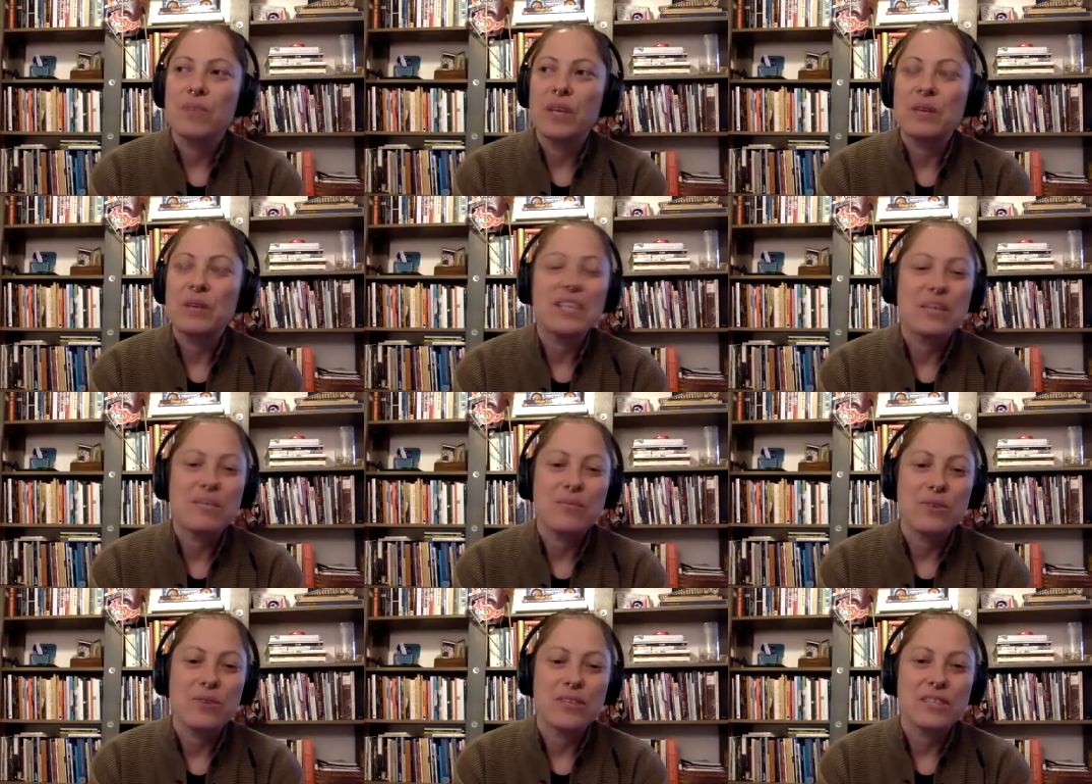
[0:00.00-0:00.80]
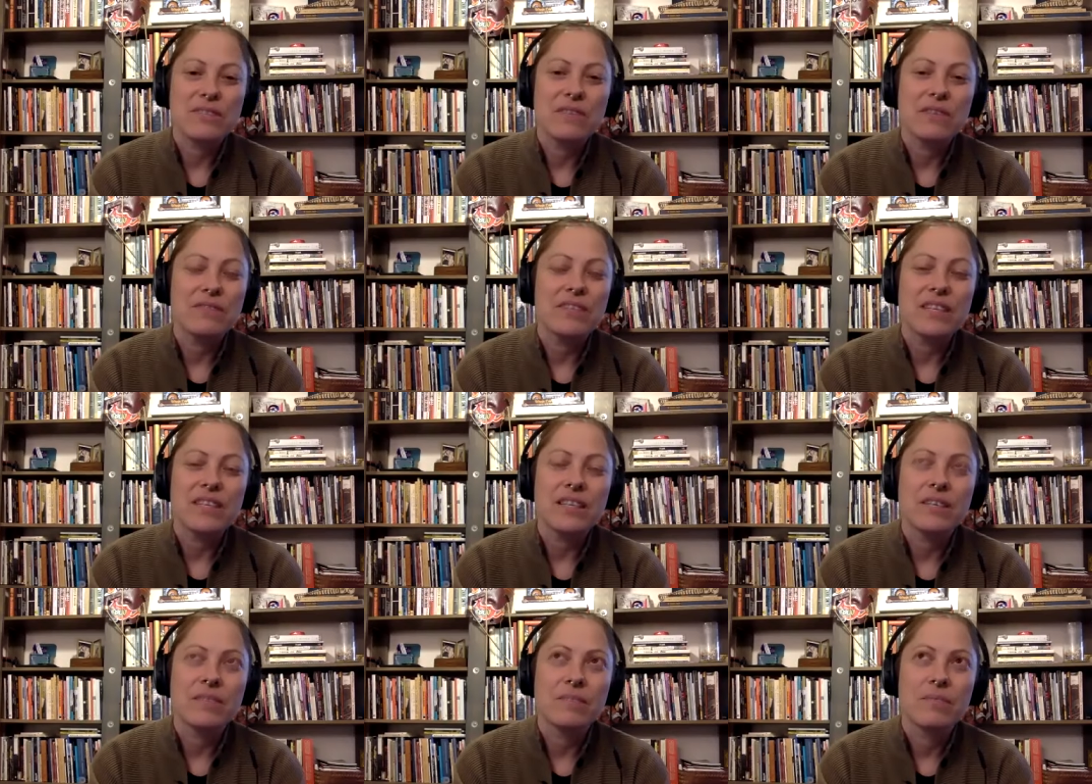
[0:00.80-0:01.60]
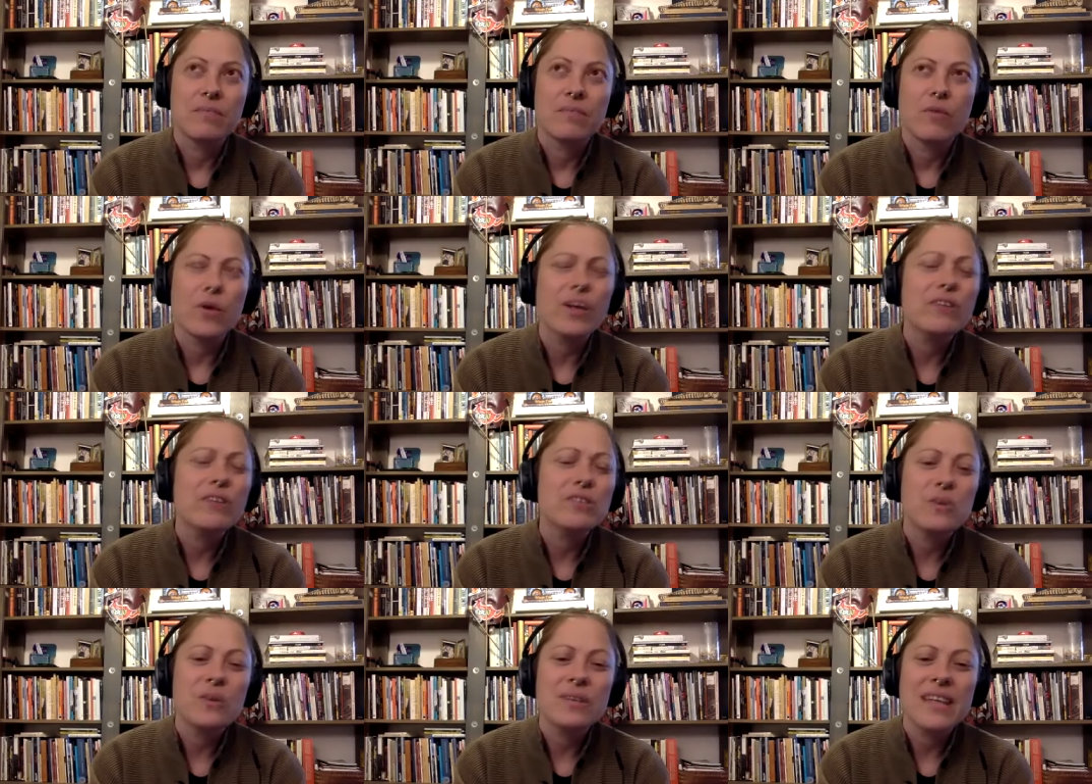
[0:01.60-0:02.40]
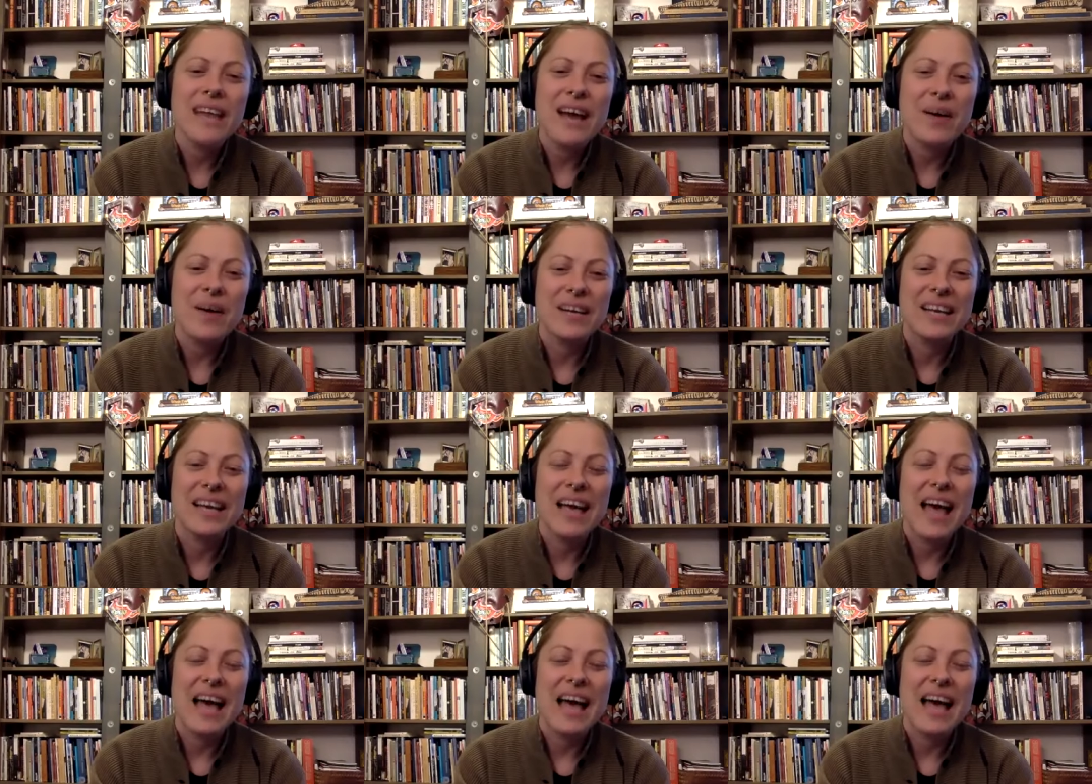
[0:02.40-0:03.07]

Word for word: you know singapore is 54 years old now and